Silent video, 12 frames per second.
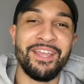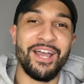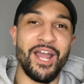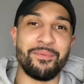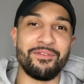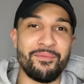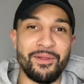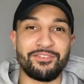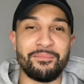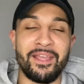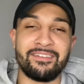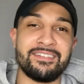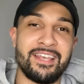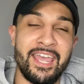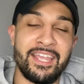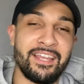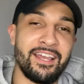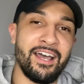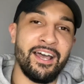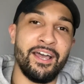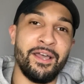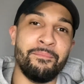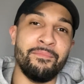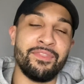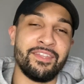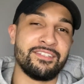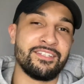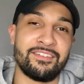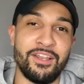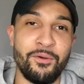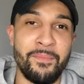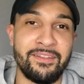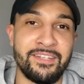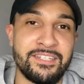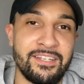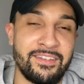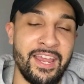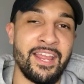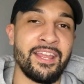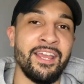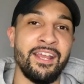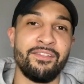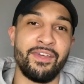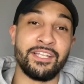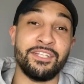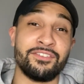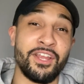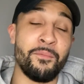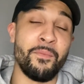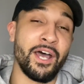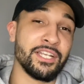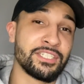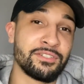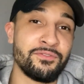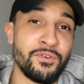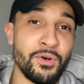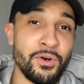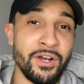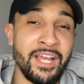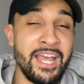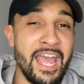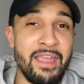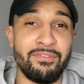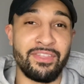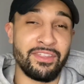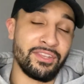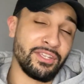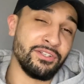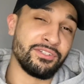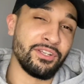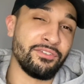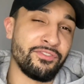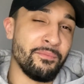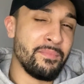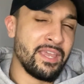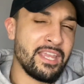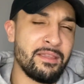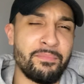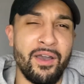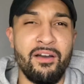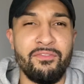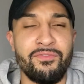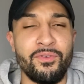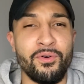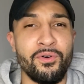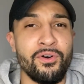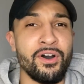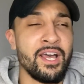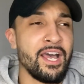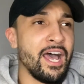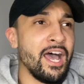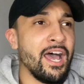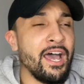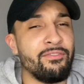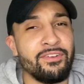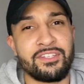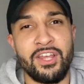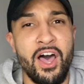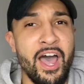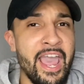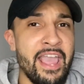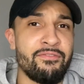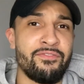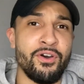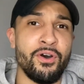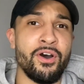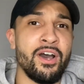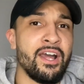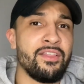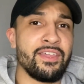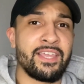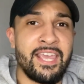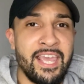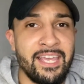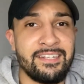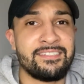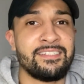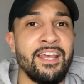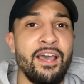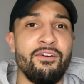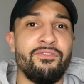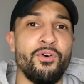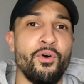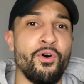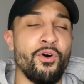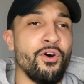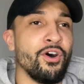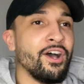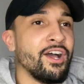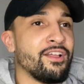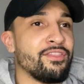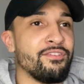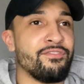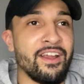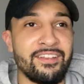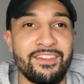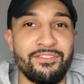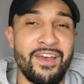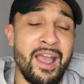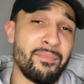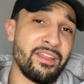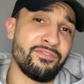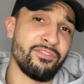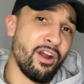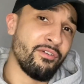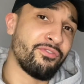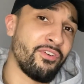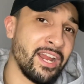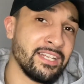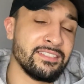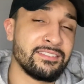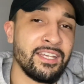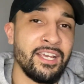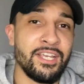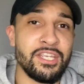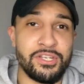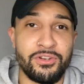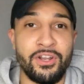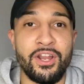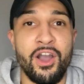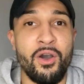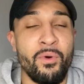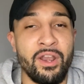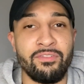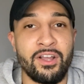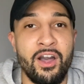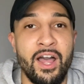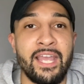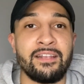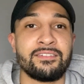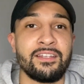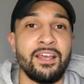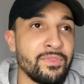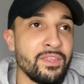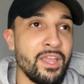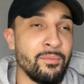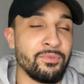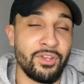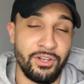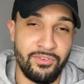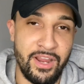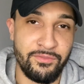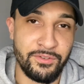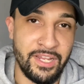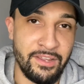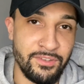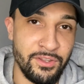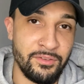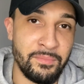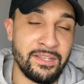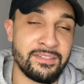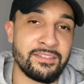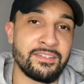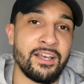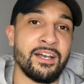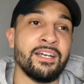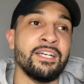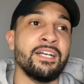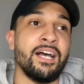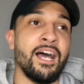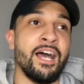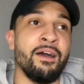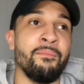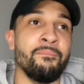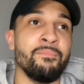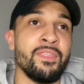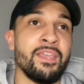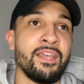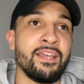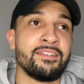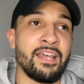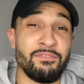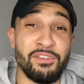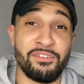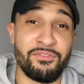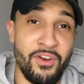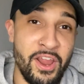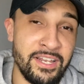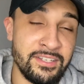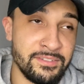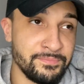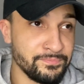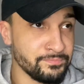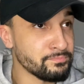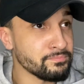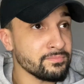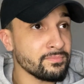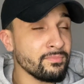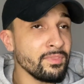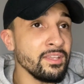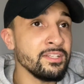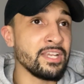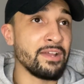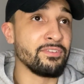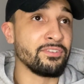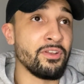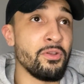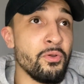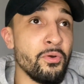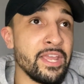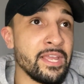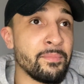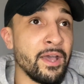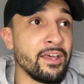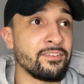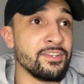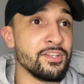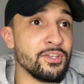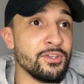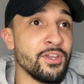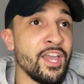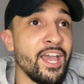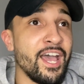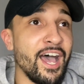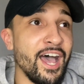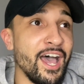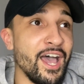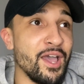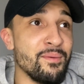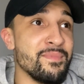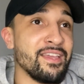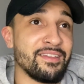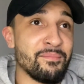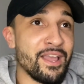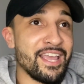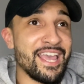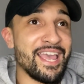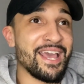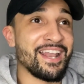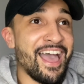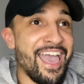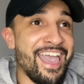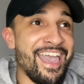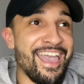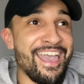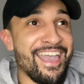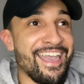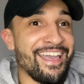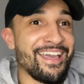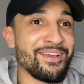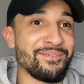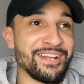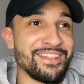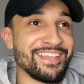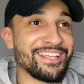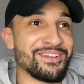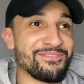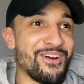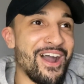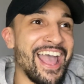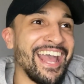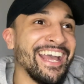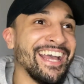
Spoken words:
Hope you have the most amazing day. This is just a little message to say thank you so much for everything that you do for me, but for the Thai, for the kids, for the rest of the family, for our friends. You truly are one of a kind. I'm so grateful to have you as a big sister, to have you as a friend, to have you as an annoying person who is in my ear, when you think you're right.